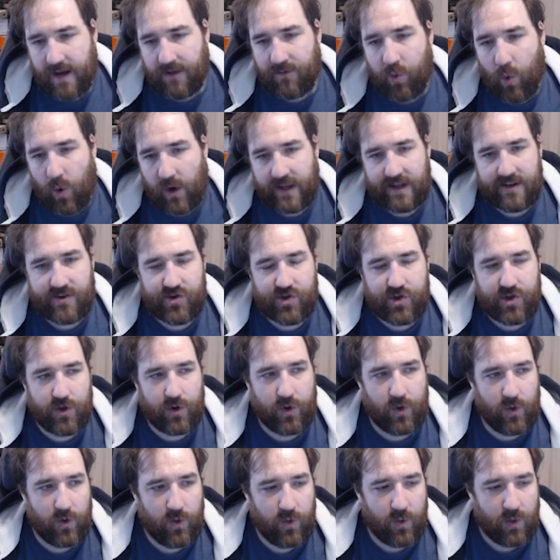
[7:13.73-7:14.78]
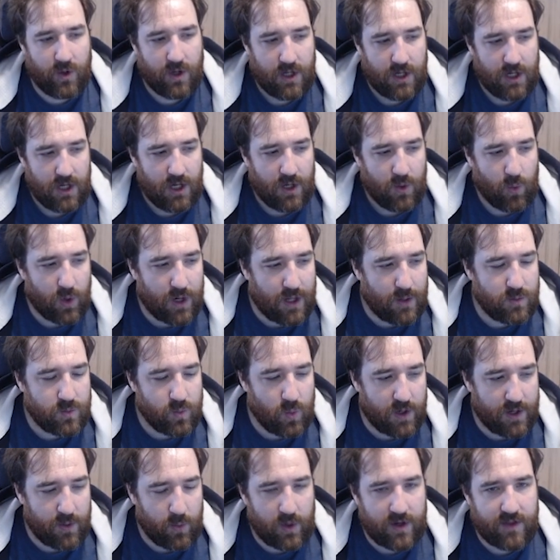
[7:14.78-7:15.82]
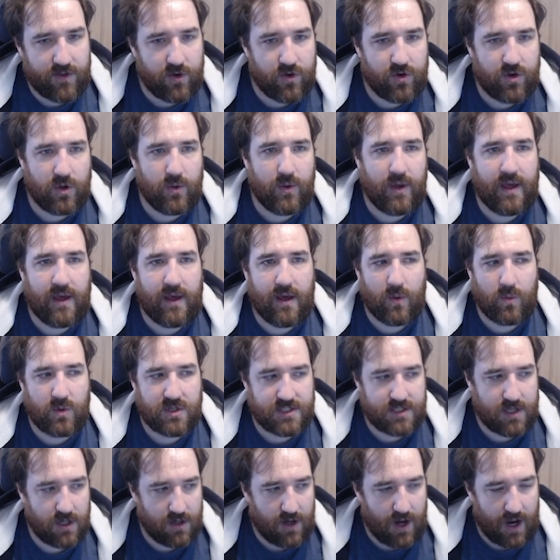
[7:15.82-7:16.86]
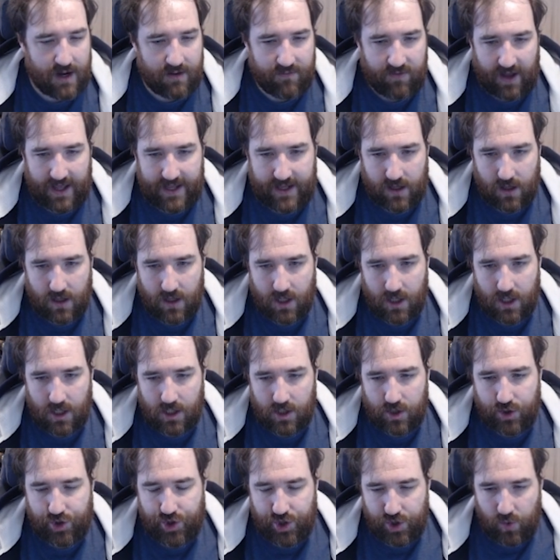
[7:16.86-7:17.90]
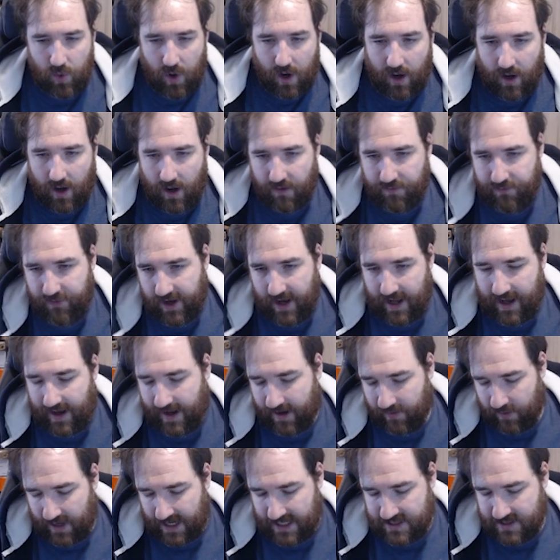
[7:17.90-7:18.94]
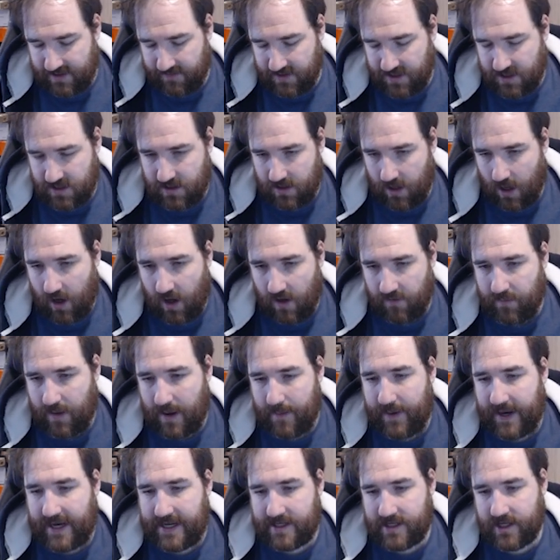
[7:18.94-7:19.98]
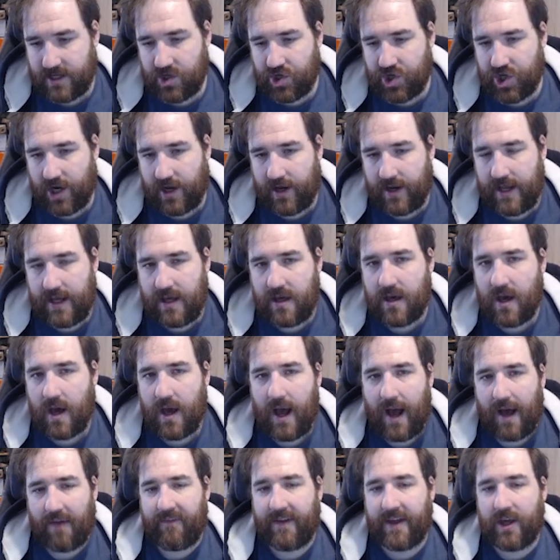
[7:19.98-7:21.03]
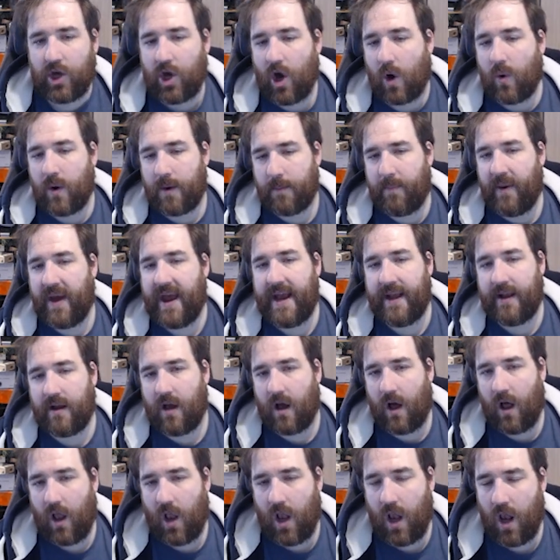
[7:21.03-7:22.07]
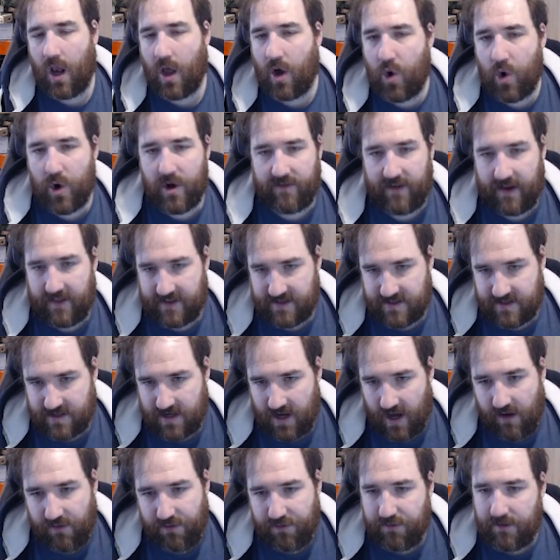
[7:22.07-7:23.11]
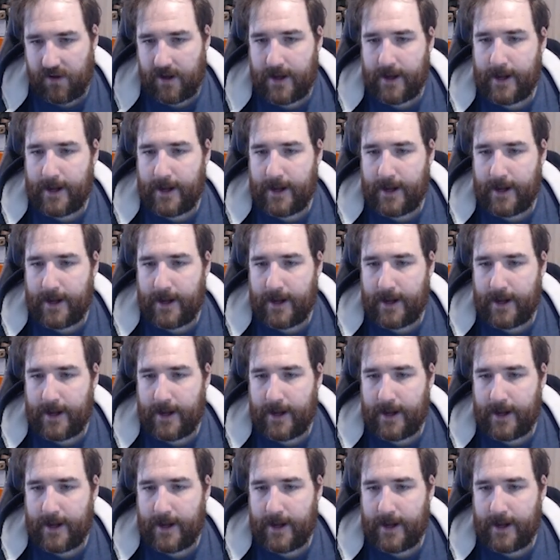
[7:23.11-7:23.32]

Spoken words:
of wanted to... What I wanted to do here was to kind of like do half the clan rats at the start of my painting journey and then go and paint a load of other stuff